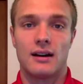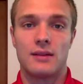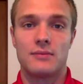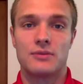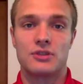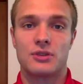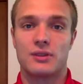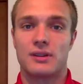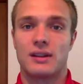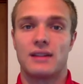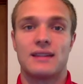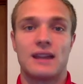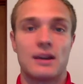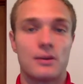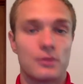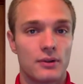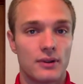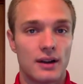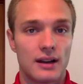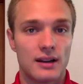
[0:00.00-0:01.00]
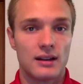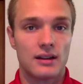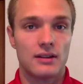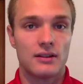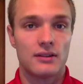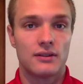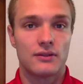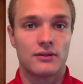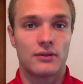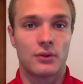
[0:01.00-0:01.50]
showing that they were ready
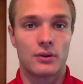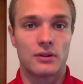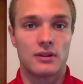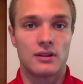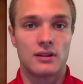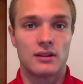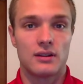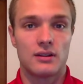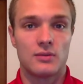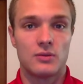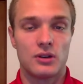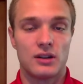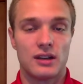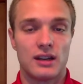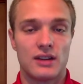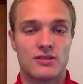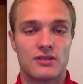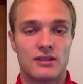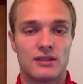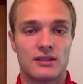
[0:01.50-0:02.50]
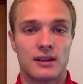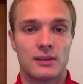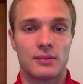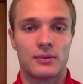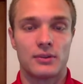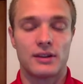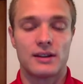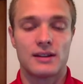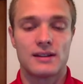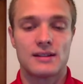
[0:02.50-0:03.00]
for the communication to take
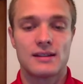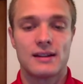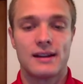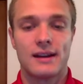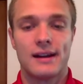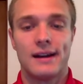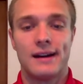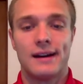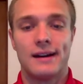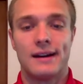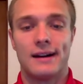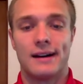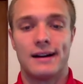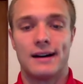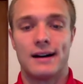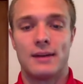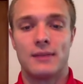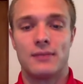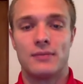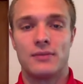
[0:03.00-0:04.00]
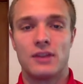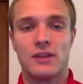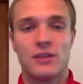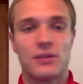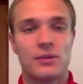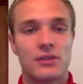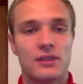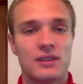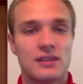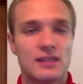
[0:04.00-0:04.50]
place. The other
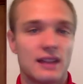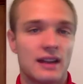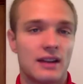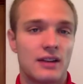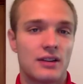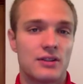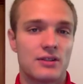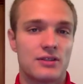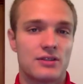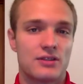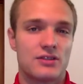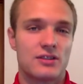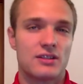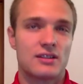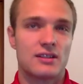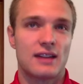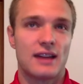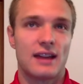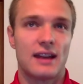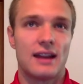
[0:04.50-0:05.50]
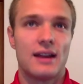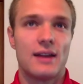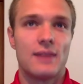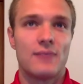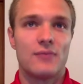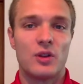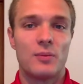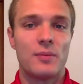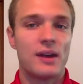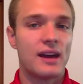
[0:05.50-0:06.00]
things that I noticed was just that
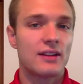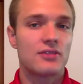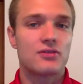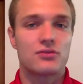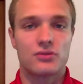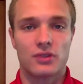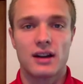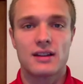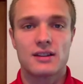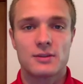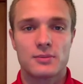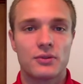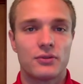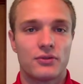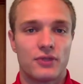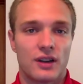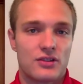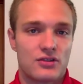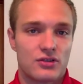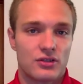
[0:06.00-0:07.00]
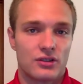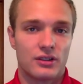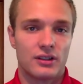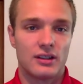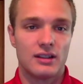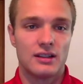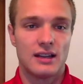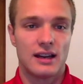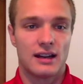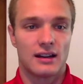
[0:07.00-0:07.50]
the man dressed professionally.
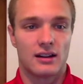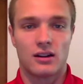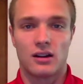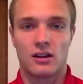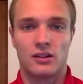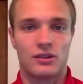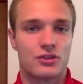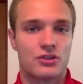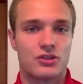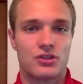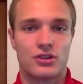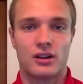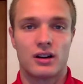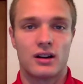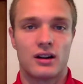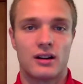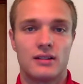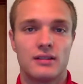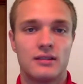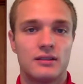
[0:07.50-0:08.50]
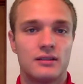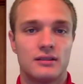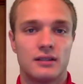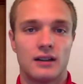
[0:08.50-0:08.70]
He had a collared shirt on,